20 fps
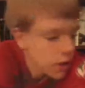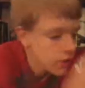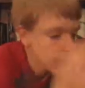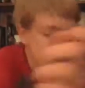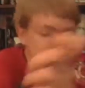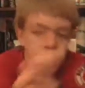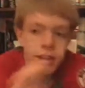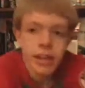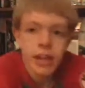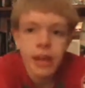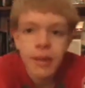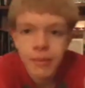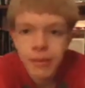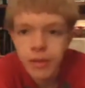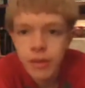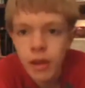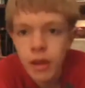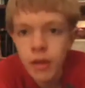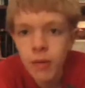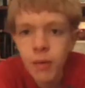Alright, today I'm
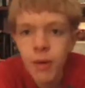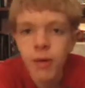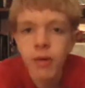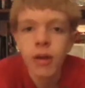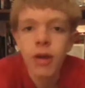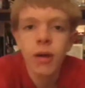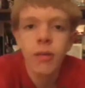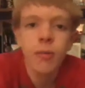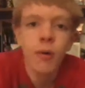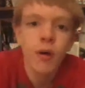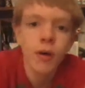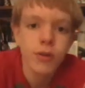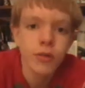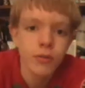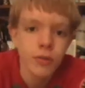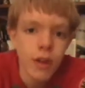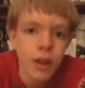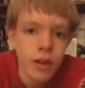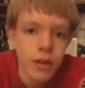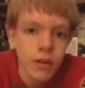going to talk about
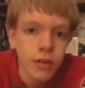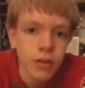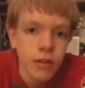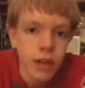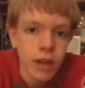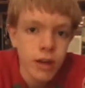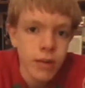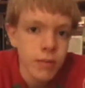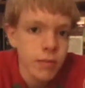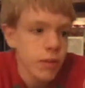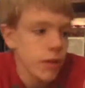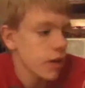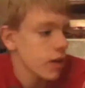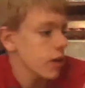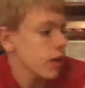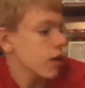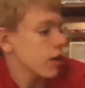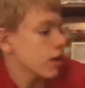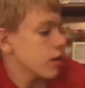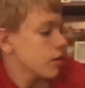Mario Strikers items.
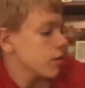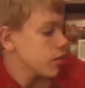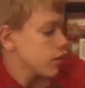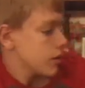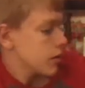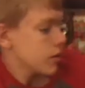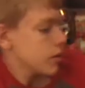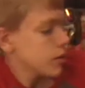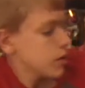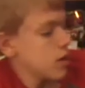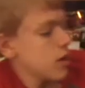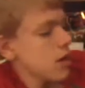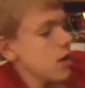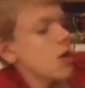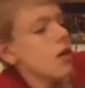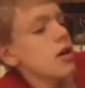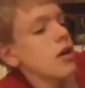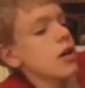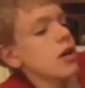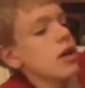
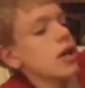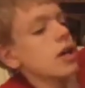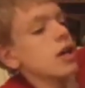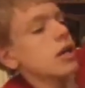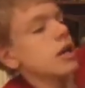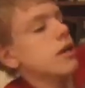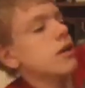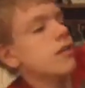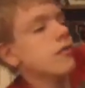Alright,